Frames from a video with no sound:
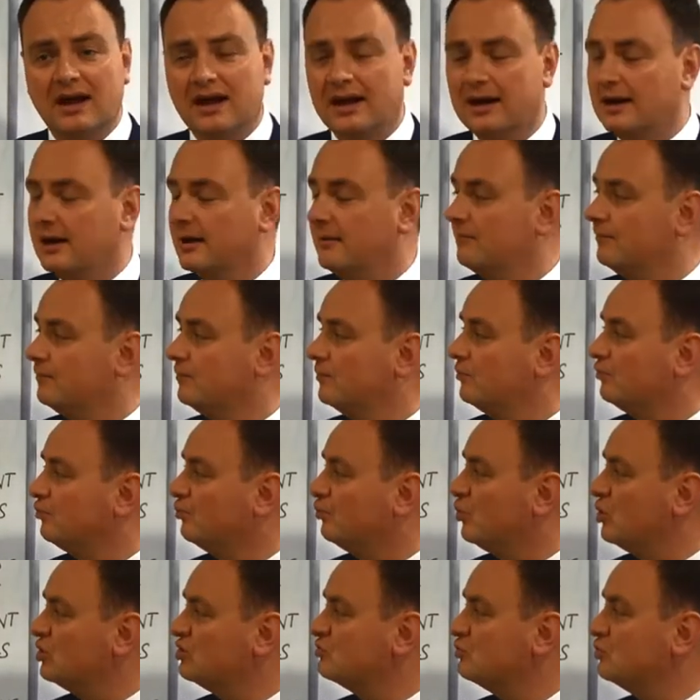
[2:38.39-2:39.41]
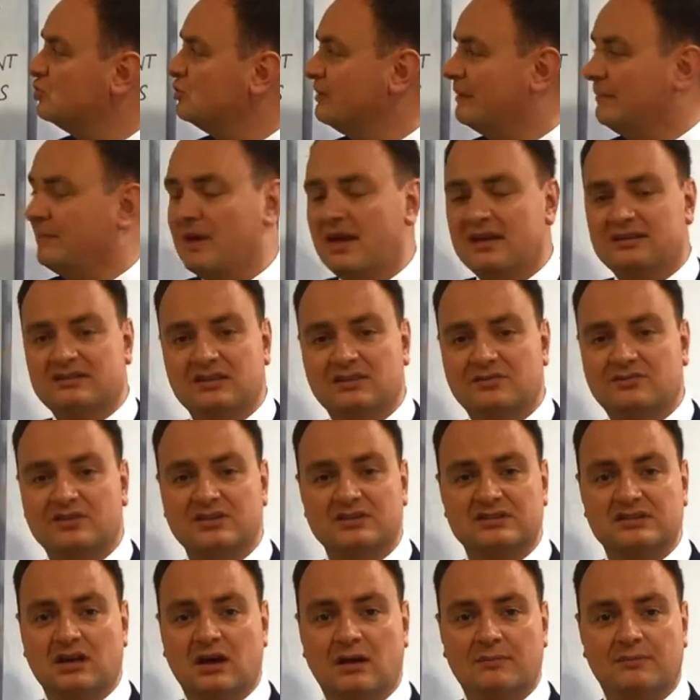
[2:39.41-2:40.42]
Um, what would be better, for
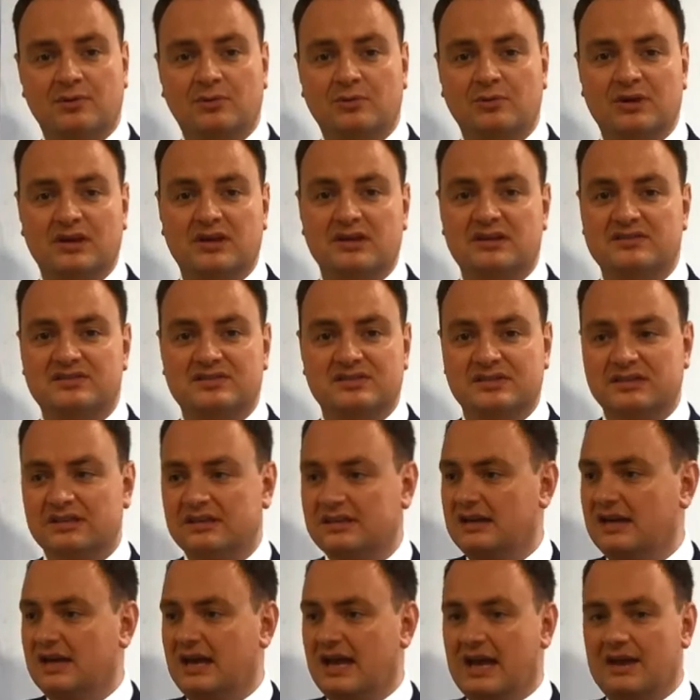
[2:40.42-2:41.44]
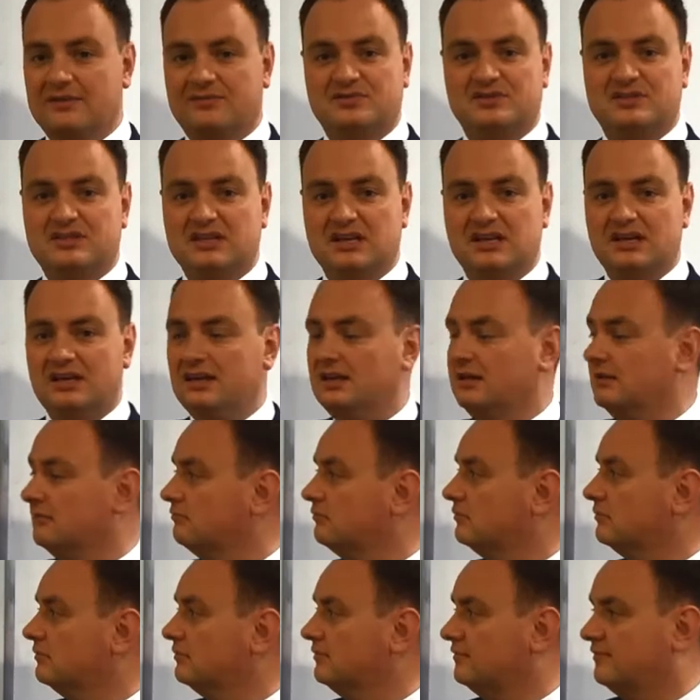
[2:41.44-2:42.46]
example, is FD,
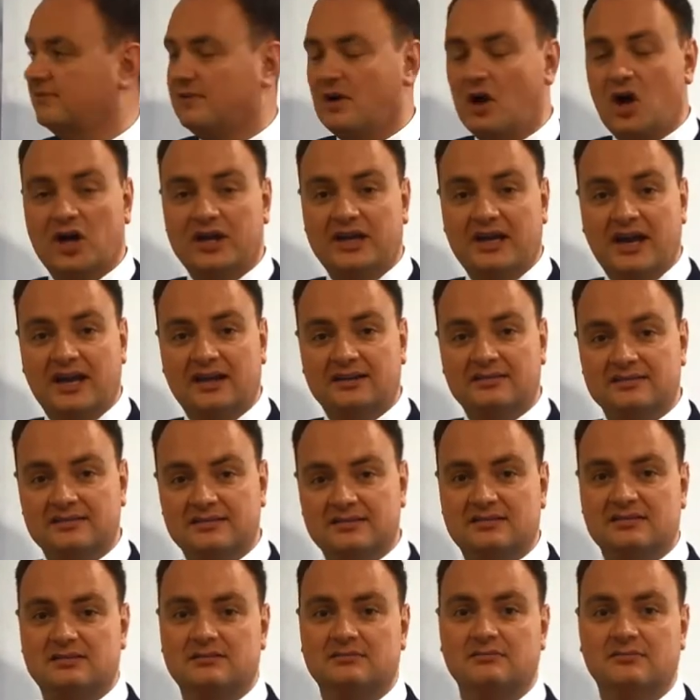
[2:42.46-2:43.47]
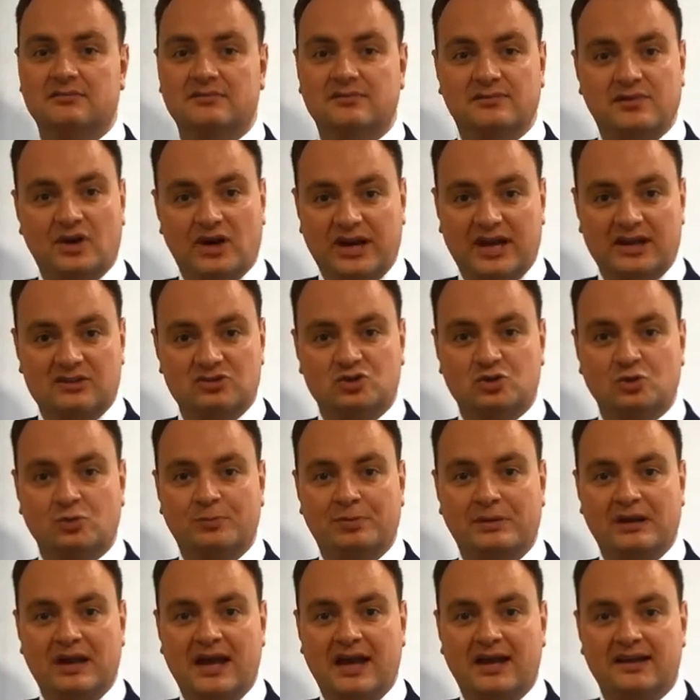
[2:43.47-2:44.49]
finance, financial
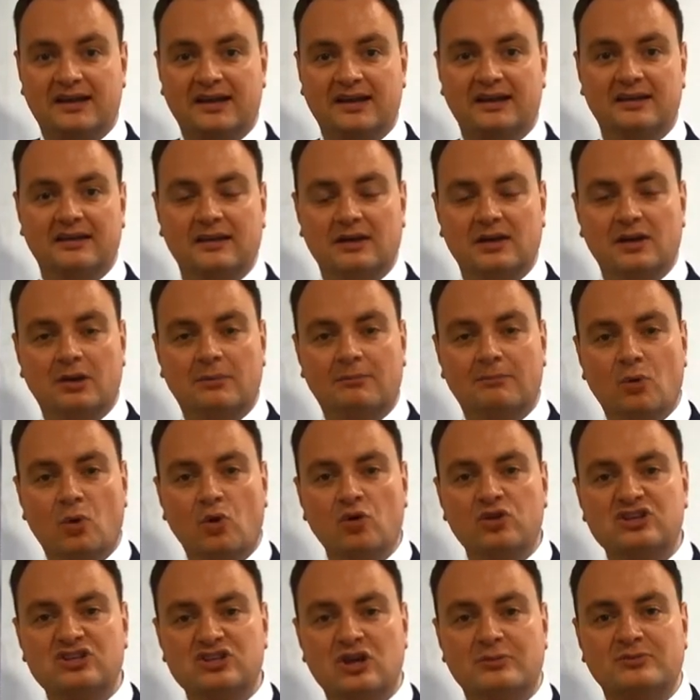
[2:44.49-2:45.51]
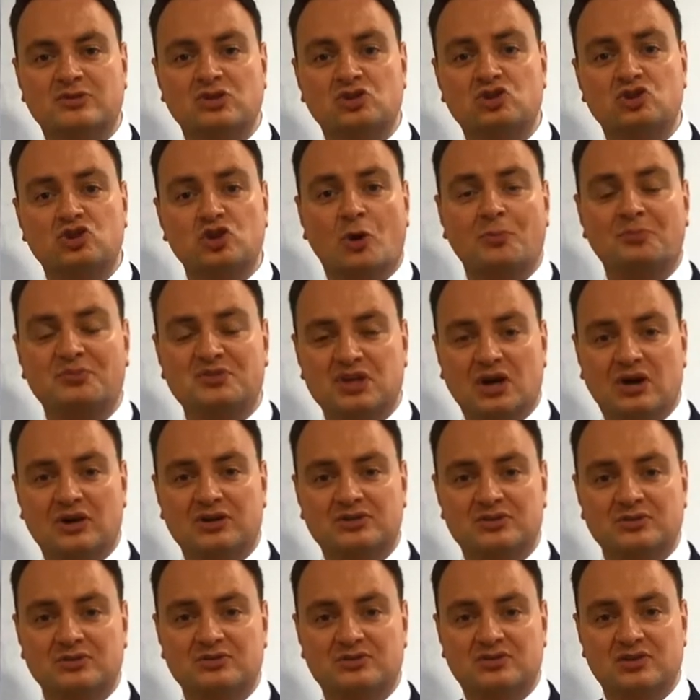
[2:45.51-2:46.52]
planning, more the types of job
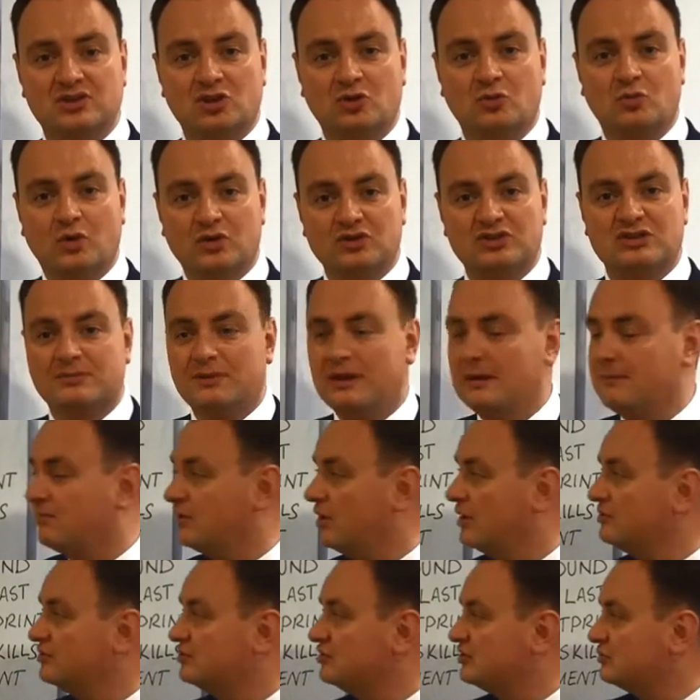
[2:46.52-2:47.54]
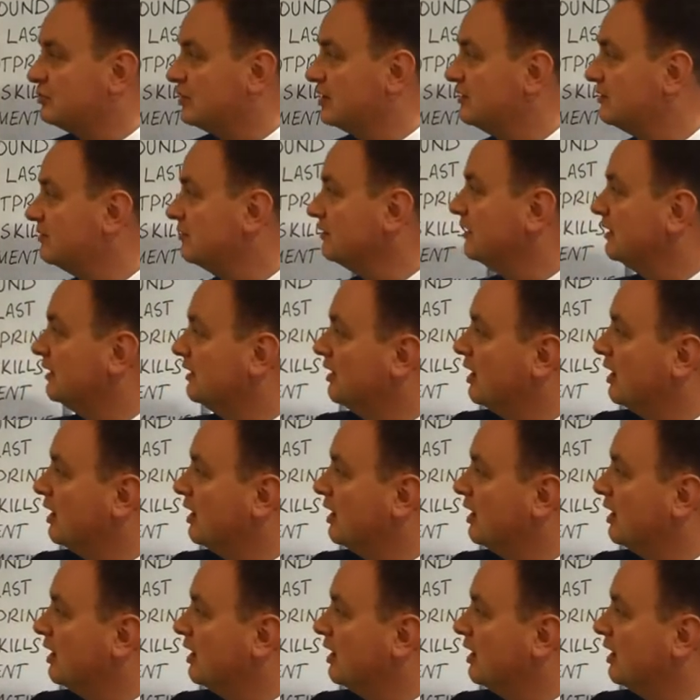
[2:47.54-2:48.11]
titles that you want to be approached with.